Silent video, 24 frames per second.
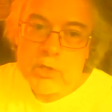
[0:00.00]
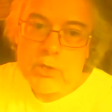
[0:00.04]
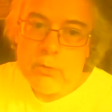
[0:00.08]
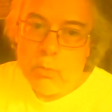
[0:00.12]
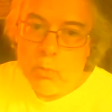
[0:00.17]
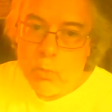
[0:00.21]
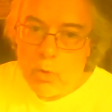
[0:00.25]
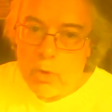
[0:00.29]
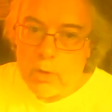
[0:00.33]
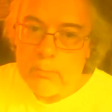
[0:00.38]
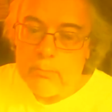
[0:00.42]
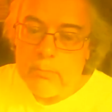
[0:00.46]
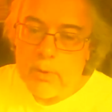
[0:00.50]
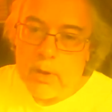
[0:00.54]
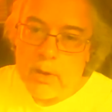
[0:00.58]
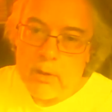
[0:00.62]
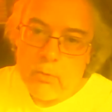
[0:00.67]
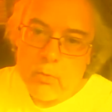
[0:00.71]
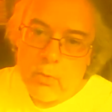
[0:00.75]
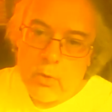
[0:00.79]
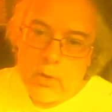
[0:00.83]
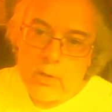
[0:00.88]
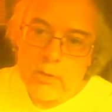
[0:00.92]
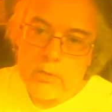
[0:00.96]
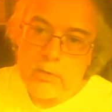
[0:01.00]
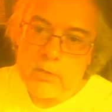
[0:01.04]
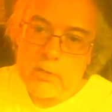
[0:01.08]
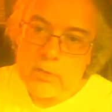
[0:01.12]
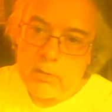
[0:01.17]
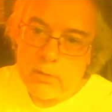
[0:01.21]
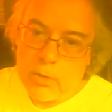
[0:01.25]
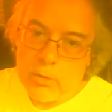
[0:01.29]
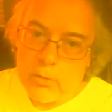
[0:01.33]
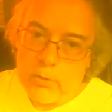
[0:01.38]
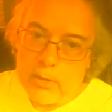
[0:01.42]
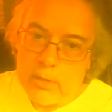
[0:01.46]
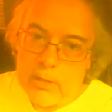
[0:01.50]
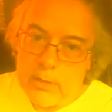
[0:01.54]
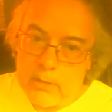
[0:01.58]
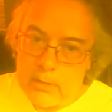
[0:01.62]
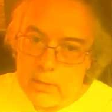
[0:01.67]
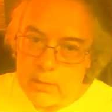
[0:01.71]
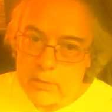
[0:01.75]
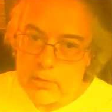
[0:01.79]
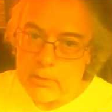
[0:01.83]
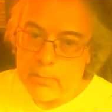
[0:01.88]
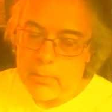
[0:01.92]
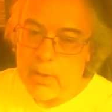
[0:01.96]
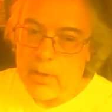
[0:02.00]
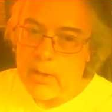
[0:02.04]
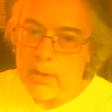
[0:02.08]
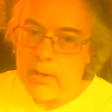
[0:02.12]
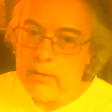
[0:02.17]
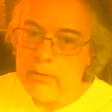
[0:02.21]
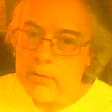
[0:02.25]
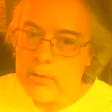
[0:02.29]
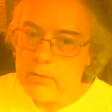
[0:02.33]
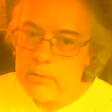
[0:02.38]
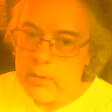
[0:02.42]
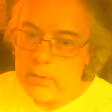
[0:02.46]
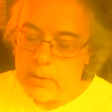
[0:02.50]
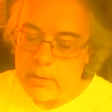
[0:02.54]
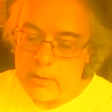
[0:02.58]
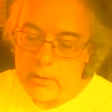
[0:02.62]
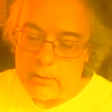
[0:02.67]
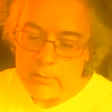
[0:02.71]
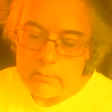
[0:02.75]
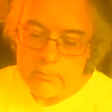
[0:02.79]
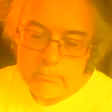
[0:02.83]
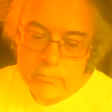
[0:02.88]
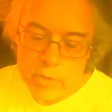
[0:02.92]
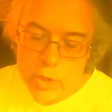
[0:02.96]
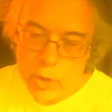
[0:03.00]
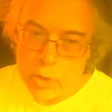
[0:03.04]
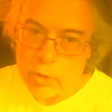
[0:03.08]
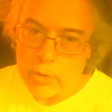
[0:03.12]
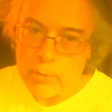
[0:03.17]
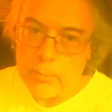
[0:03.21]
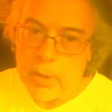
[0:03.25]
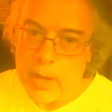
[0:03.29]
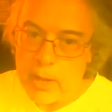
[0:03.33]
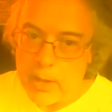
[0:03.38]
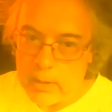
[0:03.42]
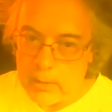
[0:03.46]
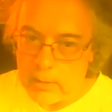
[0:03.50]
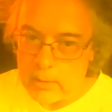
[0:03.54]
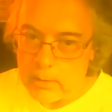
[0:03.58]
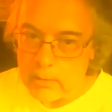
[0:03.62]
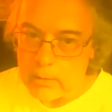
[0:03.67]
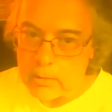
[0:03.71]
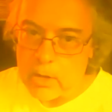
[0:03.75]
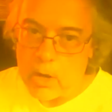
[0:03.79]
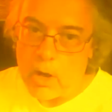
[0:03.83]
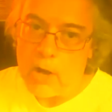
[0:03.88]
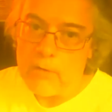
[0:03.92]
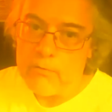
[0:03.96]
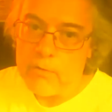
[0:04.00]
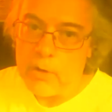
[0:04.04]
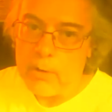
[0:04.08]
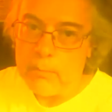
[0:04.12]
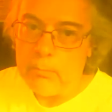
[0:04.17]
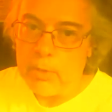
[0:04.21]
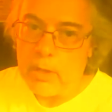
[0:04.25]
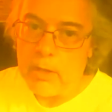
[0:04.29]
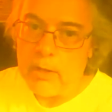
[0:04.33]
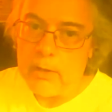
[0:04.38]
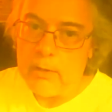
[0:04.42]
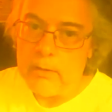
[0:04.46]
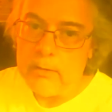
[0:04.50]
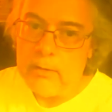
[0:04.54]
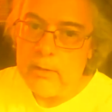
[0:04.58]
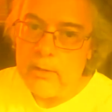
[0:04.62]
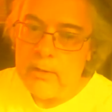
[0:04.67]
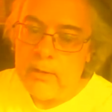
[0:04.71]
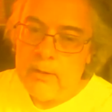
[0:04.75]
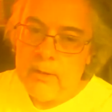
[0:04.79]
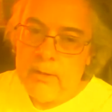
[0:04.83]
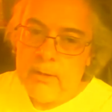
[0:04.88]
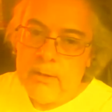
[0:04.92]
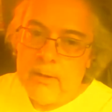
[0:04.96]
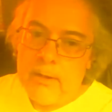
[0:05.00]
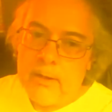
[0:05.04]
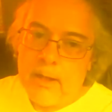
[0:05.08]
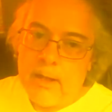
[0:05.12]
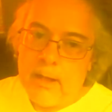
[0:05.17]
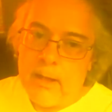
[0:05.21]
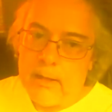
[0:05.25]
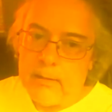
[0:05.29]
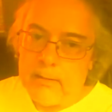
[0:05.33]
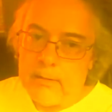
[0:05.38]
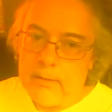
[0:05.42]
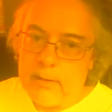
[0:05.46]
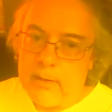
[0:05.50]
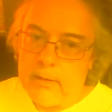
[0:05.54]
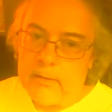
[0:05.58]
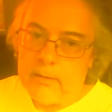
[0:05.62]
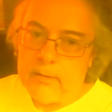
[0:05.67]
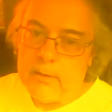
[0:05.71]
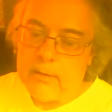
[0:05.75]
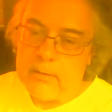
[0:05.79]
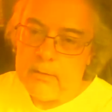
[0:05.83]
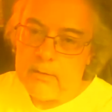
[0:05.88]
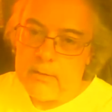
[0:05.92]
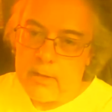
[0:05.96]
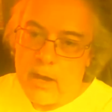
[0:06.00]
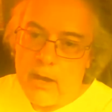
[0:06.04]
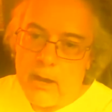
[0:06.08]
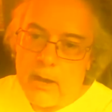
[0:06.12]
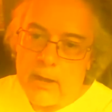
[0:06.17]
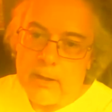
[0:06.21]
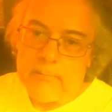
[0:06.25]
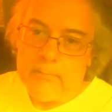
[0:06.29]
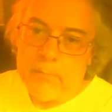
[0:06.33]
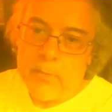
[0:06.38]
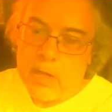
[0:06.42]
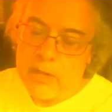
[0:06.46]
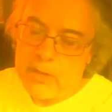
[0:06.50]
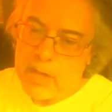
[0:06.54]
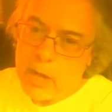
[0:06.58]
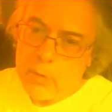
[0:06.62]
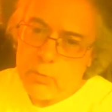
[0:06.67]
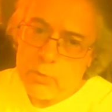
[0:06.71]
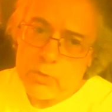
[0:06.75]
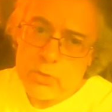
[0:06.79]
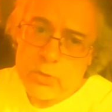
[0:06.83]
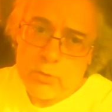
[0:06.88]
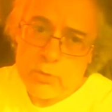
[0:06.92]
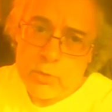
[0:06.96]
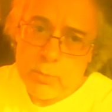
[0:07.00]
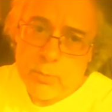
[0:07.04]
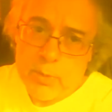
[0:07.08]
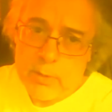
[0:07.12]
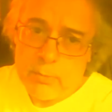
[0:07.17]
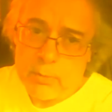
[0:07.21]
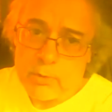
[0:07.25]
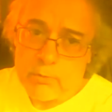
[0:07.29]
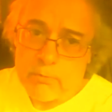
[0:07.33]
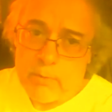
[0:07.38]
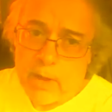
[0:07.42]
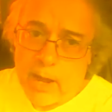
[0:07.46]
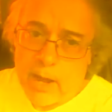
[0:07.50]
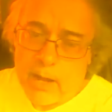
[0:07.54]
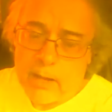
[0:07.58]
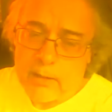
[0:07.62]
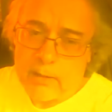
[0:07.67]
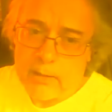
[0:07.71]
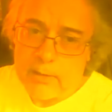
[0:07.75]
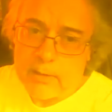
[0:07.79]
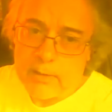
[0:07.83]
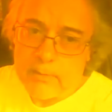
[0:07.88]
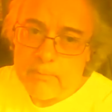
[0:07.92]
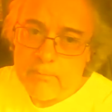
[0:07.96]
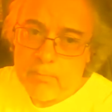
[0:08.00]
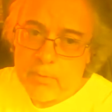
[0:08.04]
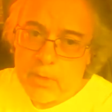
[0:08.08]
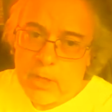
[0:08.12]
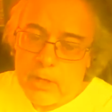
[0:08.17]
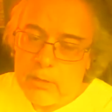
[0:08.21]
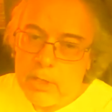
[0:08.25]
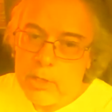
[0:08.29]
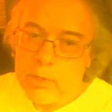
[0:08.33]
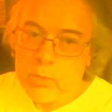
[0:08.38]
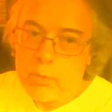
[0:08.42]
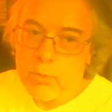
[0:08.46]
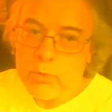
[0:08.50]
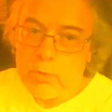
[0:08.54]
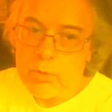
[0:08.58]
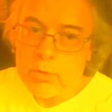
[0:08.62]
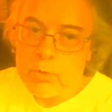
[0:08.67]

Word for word: them one by one slowly dissipate, uh, turn pale, cough up blood, and and die. And that was those people's reality. And these were the